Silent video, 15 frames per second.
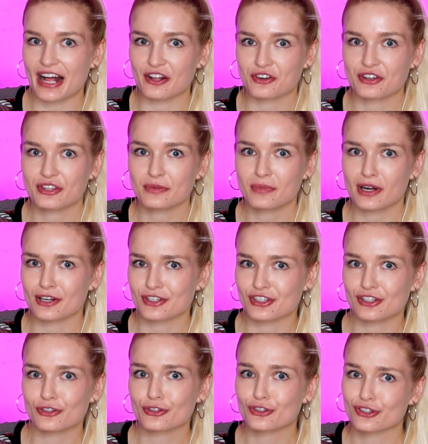algorithm are
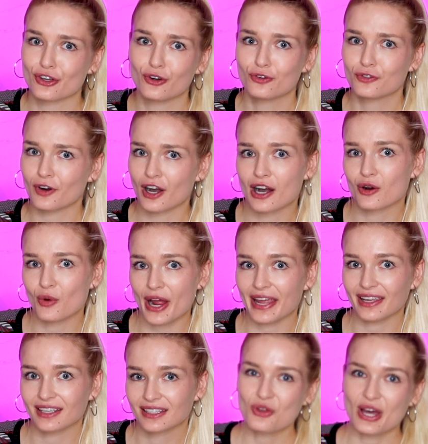still so far away?